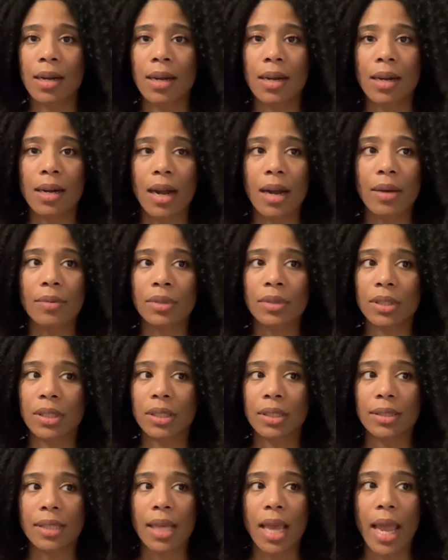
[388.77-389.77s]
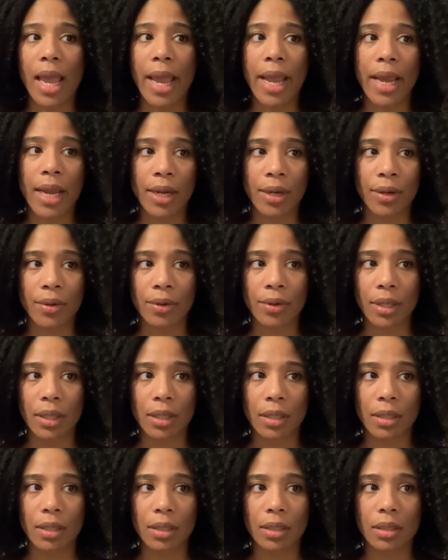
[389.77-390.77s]
I was just angry
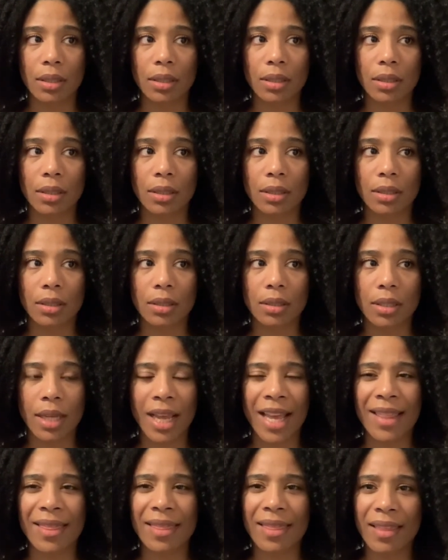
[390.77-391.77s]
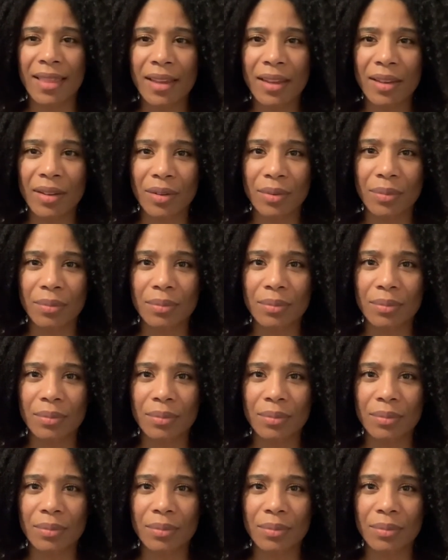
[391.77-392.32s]
at them.